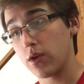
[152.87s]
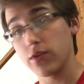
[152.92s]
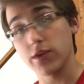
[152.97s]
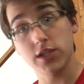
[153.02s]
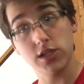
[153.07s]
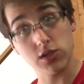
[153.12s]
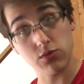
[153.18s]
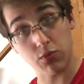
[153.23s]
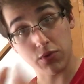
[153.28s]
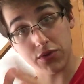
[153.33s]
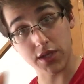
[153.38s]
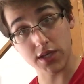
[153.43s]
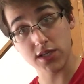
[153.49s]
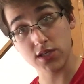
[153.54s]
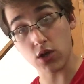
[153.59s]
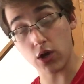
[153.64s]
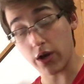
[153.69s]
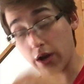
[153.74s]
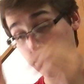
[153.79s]
this is what they
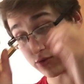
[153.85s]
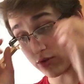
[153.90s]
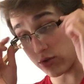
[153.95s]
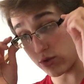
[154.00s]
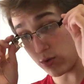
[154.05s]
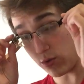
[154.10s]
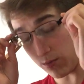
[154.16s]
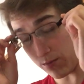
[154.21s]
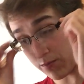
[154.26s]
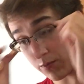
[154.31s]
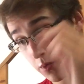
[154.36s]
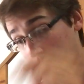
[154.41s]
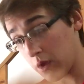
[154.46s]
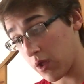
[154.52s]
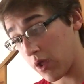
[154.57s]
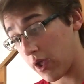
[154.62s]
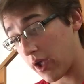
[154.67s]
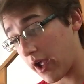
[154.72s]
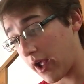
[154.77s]
sought out to do,
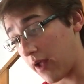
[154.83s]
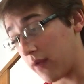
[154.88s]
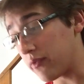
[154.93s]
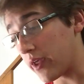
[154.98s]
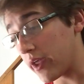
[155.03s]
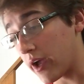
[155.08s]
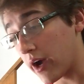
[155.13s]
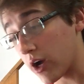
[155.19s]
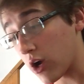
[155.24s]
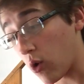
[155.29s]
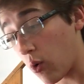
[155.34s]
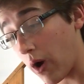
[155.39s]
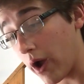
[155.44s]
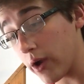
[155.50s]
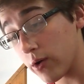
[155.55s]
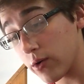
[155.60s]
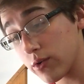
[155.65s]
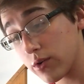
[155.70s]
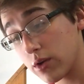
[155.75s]
and they
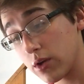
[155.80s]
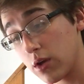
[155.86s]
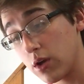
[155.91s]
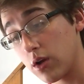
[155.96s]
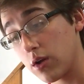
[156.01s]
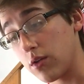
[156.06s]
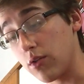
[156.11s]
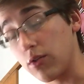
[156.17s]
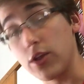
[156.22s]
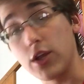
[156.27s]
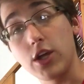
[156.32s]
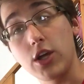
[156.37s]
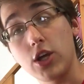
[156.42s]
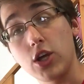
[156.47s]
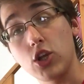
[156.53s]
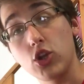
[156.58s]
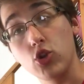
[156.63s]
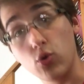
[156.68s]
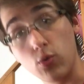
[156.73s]
acquired
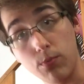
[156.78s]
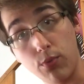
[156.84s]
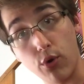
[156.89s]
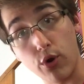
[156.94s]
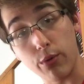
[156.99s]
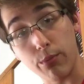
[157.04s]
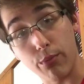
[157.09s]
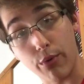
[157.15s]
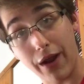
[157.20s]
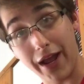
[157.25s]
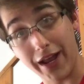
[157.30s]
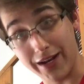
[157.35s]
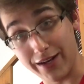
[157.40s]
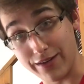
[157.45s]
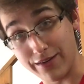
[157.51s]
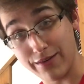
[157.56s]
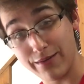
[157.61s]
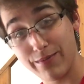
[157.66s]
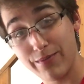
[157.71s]
the Newport
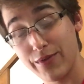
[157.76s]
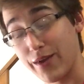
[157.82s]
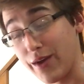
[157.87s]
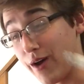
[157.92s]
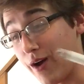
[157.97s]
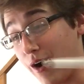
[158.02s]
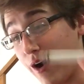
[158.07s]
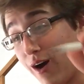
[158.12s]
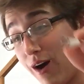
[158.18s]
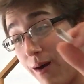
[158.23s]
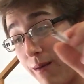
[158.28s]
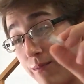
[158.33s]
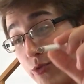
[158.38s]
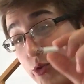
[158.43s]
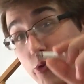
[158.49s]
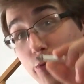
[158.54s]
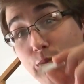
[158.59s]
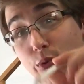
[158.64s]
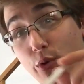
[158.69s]
brand.
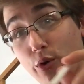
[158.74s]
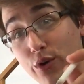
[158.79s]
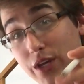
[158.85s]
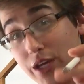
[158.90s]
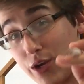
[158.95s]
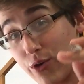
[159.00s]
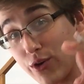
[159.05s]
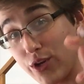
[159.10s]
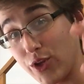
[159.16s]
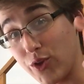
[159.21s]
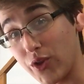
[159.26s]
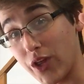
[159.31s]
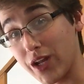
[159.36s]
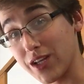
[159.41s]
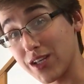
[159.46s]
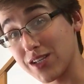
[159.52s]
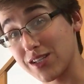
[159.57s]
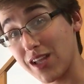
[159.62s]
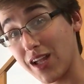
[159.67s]
Newport here in the
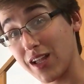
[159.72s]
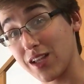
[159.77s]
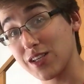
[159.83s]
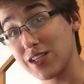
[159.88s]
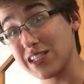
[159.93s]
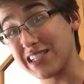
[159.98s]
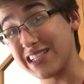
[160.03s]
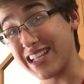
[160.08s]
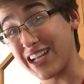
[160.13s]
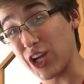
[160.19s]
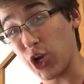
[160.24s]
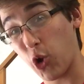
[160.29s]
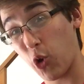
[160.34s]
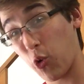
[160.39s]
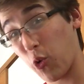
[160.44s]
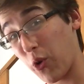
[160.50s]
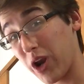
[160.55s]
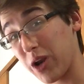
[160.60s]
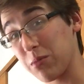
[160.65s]
United States is an
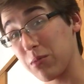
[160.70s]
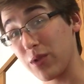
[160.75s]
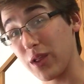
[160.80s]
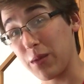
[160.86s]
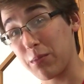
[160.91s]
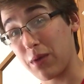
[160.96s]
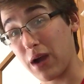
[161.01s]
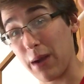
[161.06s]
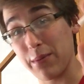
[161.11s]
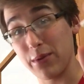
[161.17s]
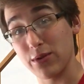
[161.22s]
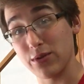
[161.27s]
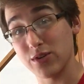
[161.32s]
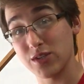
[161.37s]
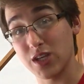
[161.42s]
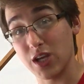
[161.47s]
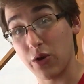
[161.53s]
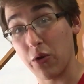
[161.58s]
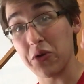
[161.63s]
incredibly popular
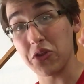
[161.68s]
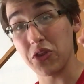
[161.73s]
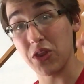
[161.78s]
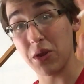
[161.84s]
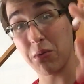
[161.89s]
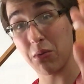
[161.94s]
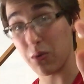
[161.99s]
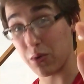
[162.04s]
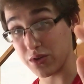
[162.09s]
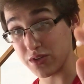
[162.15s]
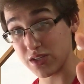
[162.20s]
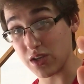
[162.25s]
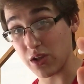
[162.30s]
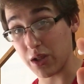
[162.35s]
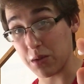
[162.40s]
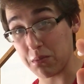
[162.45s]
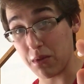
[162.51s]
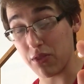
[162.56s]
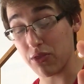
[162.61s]
cigarette, the #1
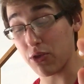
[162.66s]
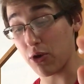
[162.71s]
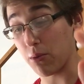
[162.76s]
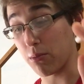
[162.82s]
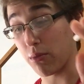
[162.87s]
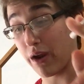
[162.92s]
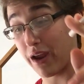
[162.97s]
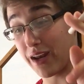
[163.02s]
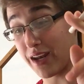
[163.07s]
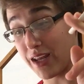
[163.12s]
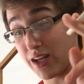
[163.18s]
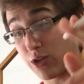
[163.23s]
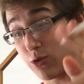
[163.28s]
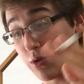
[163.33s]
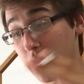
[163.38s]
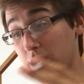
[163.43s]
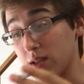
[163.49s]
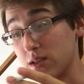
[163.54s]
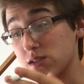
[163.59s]
selling menthol brand in the
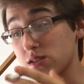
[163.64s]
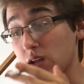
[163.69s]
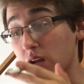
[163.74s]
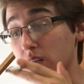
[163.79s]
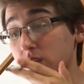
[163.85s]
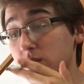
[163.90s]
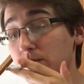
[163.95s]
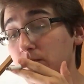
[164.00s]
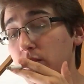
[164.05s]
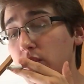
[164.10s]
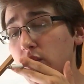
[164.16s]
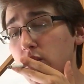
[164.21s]
United States.